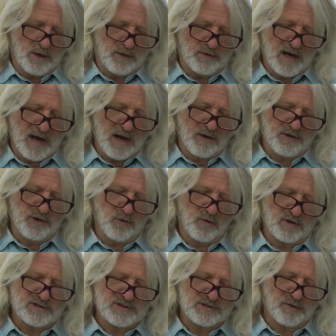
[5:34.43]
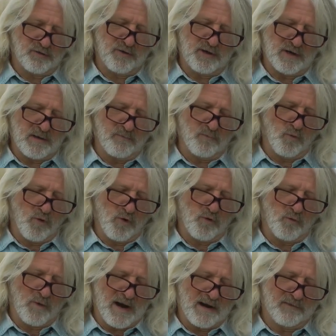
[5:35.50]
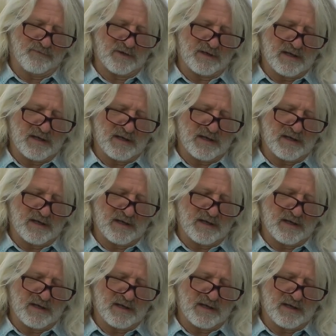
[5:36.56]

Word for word: Now you are stirring up more wrath